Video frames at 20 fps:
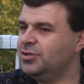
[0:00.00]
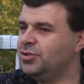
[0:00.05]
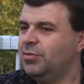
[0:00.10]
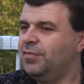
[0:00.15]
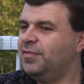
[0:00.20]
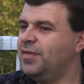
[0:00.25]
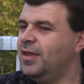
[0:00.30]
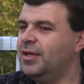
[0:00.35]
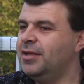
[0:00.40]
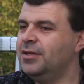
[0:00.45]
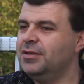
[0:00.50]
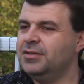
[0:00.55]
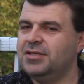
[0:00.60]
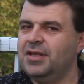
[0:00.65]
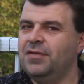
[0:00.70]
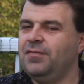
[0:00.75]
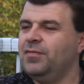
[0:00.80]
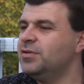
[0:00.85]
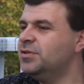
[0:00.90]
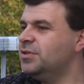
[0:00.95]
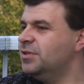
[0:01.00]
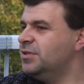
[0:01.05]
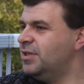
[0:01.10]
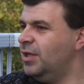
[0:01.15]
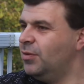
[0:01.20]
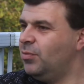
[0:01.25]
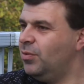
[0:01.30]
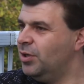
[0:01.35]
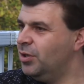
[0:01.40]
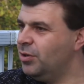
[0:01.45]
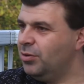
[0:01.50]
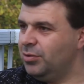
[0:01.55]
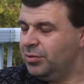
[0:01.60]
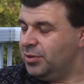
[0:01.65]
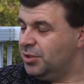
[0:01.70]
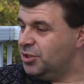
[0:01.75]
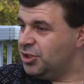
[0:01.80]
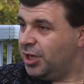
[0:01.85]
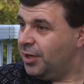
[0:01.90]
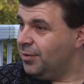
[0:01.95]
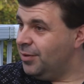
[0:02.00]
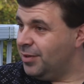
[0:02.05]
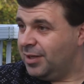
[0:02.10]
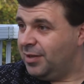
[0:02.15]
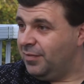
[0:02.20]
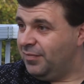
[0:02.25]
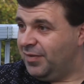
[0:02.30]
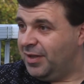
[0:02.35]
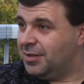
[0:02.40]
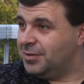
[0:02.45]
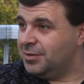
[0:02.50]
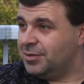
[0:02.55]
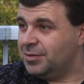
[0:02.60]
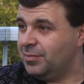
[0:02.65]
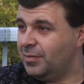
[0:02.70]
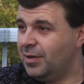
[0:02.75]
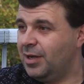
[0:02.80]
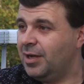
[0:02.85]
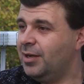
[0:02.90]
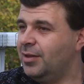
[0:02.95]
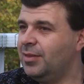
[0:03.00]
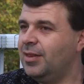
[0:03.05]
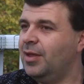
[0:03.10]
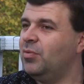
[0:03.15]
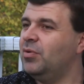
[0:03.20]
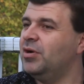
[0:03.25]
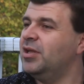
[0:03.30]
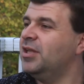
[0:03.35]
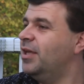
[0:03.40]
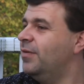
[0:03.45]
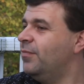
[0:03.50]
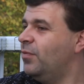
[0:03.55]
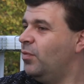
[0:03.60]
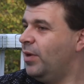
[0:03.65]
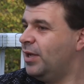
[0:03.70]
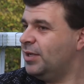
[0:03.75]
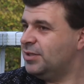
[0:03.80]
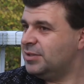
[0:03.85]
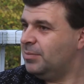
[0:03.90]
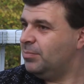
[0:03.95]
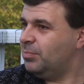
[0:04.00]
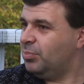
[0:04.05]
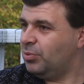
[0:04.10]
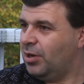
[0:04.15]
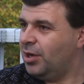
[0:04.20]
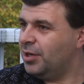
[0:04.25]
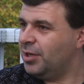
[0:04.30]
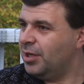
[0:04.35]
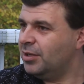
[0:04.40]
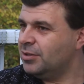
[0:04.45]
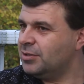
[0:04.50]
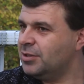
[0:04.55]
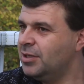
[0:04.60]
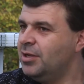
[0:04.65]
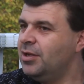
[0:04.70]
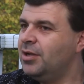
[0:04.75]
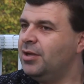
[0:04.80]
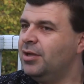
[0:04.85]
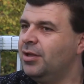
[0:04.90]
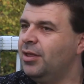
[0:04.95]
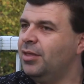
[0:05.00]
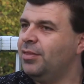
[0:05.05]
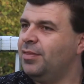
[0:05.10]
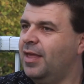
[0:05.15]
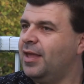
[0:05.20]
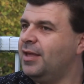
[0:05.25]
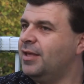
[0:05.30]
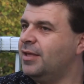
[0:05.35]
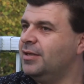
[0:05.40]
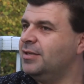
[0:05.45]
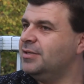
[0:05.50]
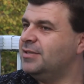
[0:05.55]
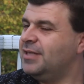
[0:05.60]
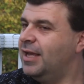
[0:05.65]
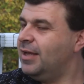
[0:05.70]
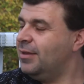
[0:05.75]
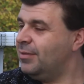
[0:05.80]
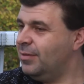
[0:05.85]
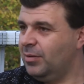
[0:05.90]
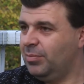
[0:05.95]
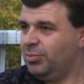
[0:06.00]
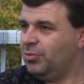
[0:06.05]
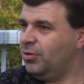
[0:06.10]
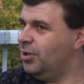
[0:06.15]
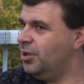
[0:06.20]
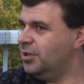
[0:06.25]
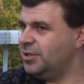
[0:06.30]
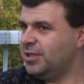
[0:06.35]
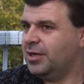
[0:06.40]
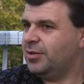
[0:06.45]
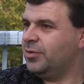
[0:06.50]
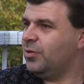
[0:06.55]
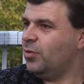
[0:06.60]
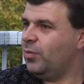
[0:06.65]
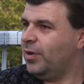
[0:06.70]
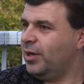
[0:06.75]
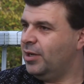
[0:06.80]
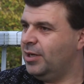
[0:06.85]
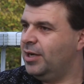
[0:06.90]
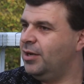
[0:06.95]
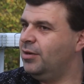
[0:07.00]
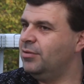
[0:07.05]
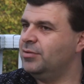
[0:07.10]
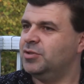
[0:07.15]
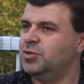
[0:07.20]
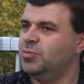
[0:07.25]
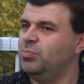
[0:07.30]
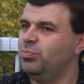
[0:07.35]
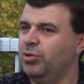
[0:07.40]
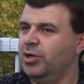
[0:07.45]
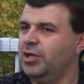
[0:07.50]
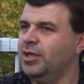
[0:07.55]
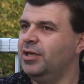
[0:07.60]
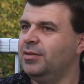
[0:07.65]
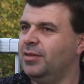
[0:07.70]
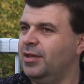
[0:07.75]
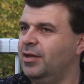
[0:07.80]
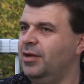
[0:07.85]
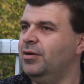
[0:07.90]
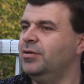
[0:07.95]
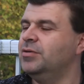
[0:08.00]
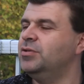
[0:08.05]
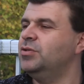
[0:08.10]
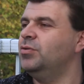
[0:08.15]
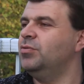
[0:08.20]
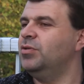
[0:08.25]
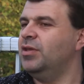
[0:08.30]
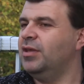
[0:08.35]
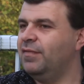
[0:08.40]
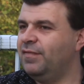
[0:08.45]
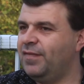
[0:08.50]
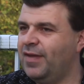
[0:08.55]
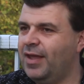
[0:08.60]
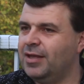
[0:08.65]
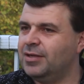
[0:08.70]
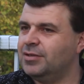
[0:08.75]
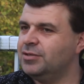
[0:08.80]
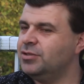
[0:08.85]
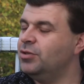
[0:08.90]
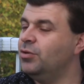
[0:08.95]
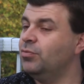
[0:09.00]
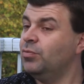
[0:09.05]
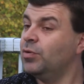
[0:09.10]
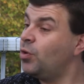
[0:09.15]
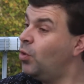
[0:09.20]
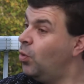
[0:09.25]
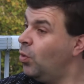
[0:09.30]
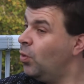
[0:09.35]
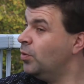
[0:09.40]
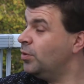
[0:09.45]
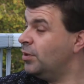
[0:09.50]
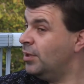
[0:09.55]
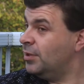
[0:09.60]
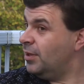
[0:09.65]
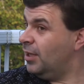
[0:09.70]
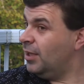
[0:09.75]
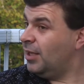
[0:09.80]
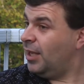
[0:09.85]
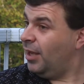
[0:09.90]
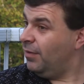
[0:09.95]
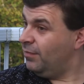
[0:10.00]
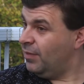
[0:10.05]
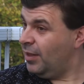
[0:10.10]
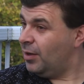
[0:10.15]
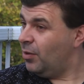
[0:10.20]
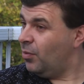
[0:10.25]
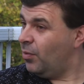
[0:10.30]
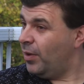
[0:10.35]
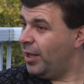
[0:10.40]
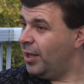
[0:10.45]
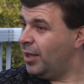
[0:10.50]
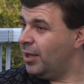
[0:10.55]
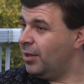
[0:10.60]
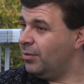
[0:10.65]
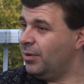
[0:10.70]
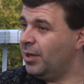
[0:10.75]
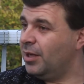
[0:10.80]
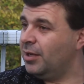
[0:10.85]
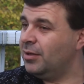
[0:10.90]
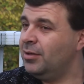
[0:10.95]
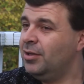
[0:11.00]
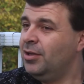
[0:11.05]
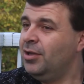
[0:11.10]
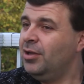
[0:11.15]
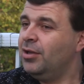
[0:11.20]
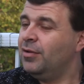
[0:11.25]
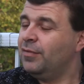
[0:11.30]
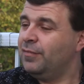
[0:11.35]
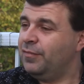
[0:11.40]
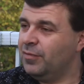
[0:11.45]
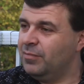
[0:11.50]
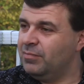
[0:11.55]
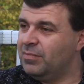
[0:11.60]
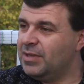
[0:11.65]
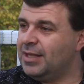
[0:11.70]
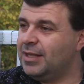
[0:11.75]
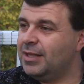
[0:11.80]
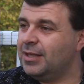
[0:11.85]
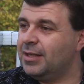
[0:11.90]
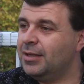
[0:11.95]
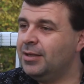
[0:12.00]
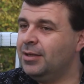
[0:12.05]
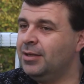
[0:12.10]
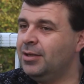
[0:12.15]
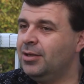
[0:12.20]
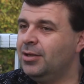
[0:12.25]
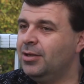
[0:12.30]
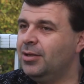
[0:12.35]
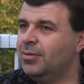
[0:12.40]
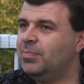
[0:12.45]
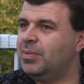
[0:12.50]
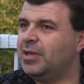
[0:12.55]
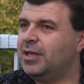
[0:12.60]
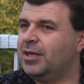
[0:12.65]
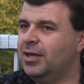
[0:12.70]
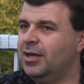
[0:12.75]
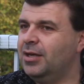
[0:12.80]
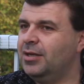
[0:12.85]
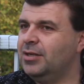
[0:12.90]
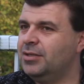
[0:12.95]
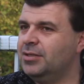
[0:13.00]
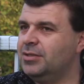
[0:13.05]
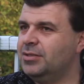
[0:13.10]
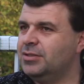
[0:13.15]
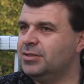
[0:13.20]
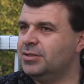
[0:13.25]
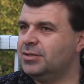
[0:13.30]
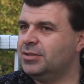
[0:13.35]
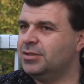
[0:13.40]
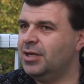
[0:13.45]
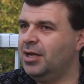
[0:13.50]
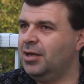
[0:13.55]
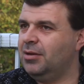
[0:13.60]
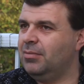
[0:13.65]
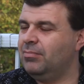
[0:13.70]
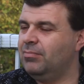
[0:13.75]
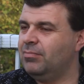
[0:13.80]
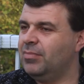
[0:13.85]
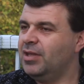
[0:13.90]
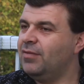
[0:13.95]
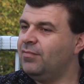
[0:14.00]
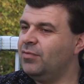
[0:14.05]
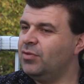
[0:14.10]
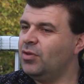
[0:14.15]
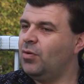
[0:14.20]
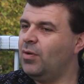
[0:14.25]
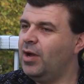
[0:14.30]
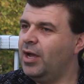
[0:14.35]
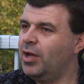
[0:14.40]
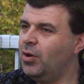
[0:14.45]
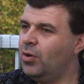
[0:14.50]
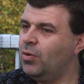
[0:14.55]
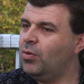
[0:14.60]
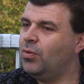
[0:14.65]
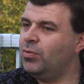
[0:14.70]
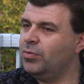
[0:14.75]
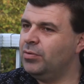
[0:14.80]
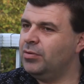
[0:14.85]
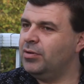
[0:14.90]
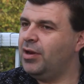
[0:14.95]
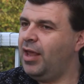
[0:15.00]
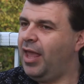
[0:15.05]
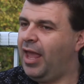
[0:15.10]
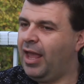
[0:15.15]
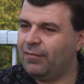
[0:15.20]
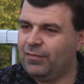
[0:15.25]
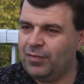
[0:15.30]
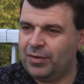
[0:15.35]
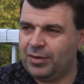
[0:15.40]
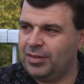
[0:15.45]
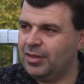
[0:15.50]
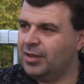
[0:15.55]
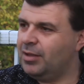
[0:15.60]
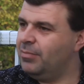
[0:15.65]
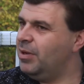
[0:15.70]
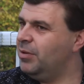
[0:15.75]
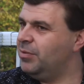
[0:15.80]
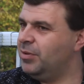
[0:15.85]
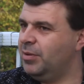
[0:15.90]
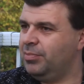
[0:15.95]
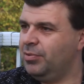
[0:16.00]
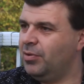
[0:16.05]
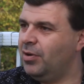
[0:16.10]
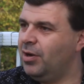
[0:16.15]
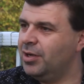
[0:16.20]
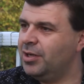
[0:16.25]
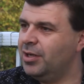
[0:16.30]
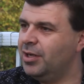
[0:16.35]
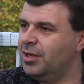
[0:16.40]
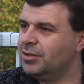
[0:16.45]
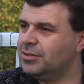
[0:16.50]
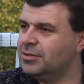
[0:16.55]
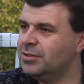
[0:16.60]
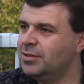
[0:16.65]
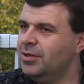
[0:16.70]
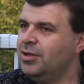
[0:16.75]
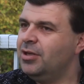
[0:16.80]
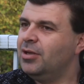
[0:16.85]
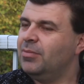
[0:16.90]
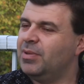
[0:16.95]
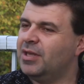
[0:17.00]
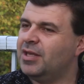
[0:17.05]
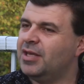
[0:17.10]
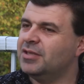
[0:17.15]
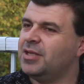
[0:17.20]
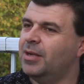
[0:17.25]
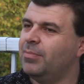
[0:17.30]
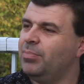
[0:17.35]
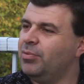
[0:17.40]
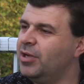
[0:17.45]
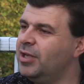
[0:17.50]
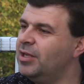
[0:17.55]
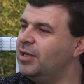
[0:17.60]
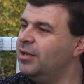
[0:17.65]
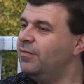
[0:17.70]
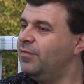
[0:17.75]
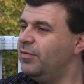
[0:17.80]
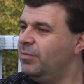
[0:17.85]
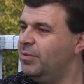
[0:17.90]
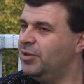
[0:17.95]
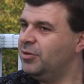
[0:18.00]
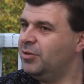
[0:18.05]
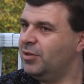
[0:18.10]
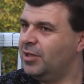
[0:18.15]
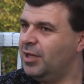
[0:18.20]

So if they, say for instance, they want to go to a charity event, right, and they want to give away some product, they can take their product out of their warehouse, bring it there, do the event, record that they gave that away, right? For me, because even though I own everything about the product, because I bring it in from another